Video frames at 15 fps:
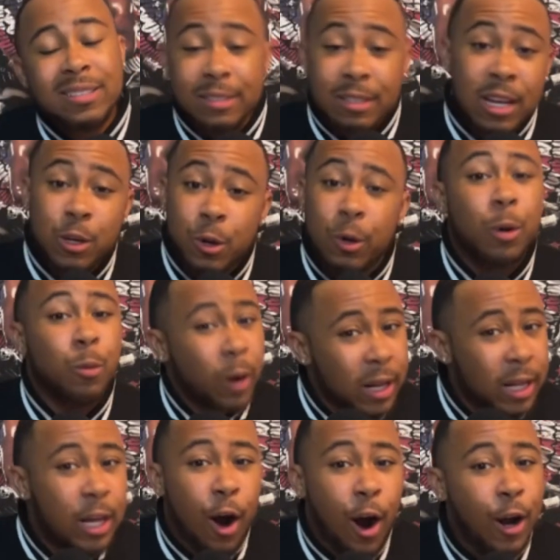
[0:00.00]
you could
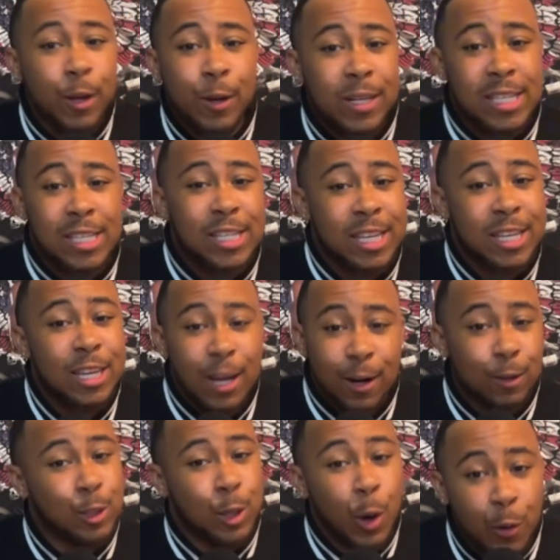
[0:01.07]
really argue this is year
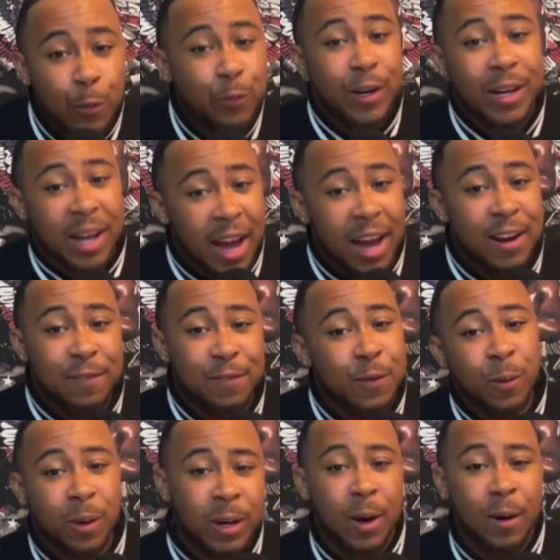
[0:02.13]
2 for Cade if you
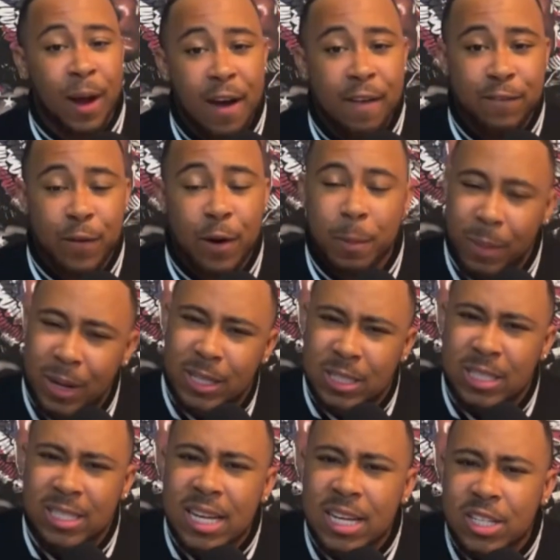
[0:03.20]
want to go that far, but it's
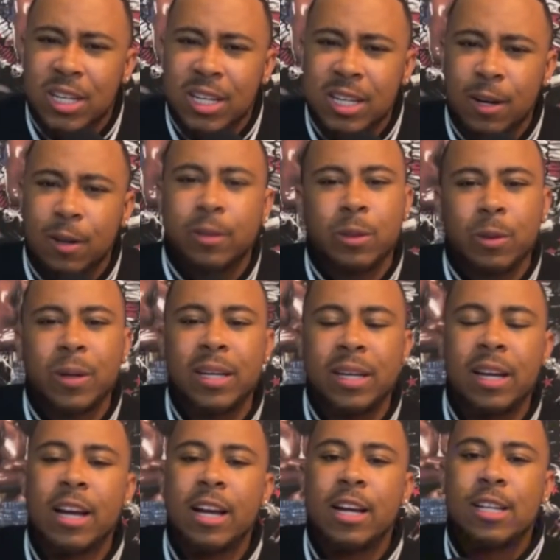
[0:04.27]
essentially year 3.
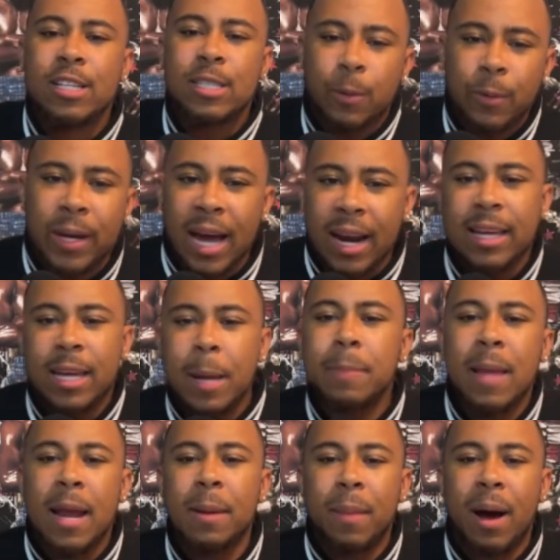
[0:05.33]
So we got to keep
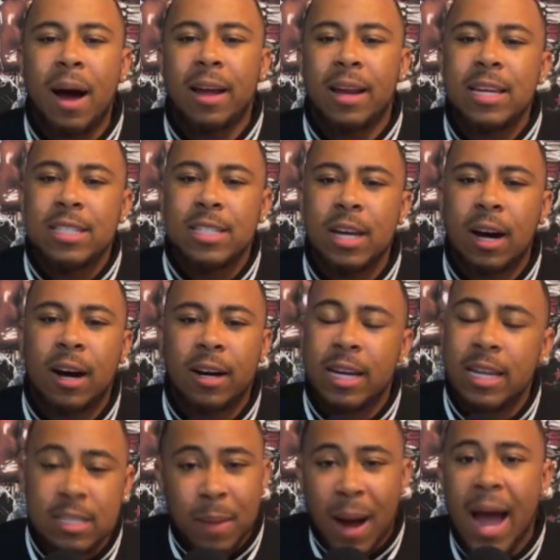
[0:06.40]
that in mind. He's young.
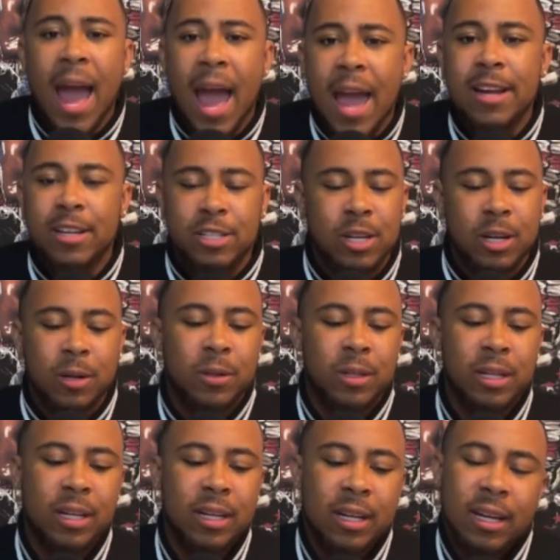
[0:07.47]
He's my age. So
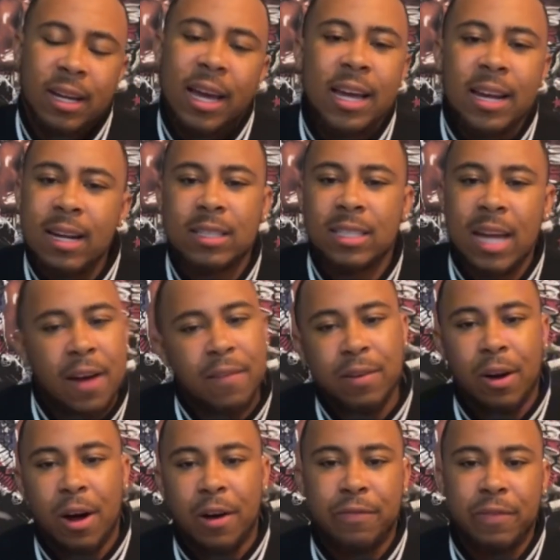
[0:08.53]
he doesn't have it
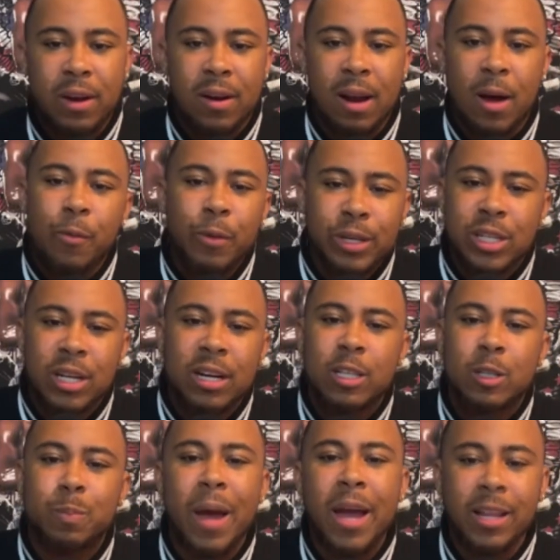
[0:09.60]
all figured out, and we shouldn't
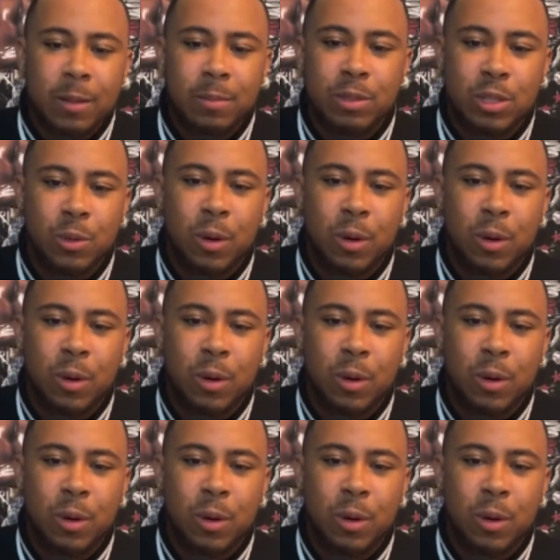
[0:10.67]
expect him to.